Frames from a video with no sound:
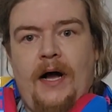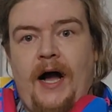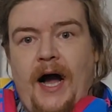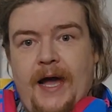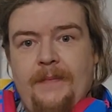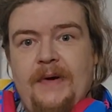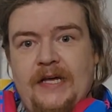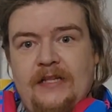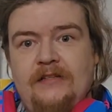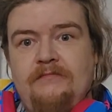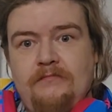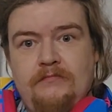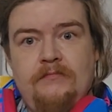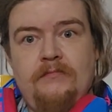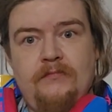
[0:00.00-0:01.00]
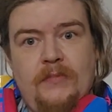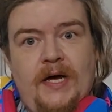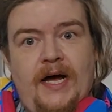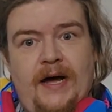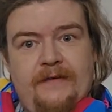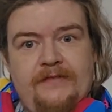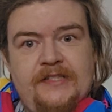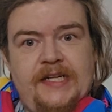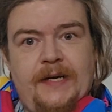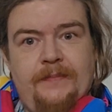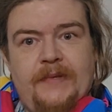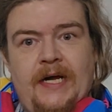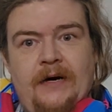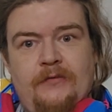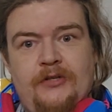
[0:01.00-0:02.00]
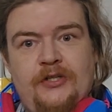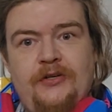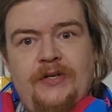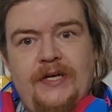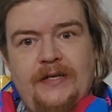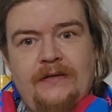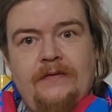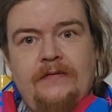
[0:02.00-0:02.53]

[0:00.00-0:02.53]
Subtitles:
I'm in half step down tuning.